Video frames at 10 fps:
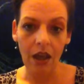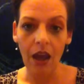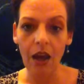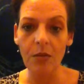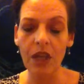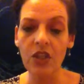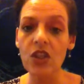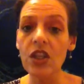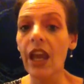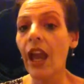How
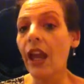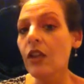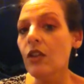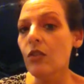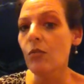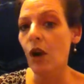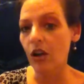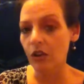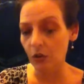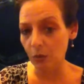much can you
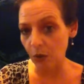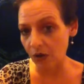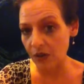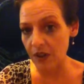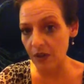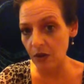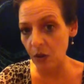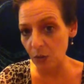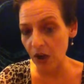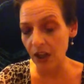mark your
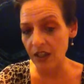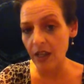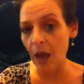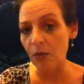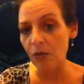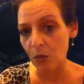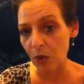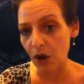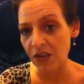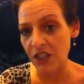products up for
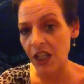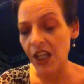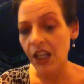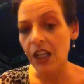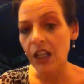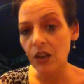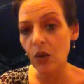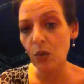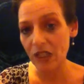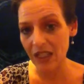profit in
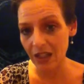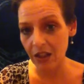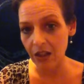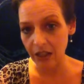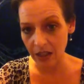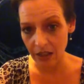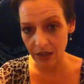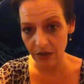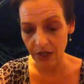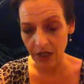your particular
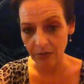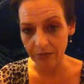industry?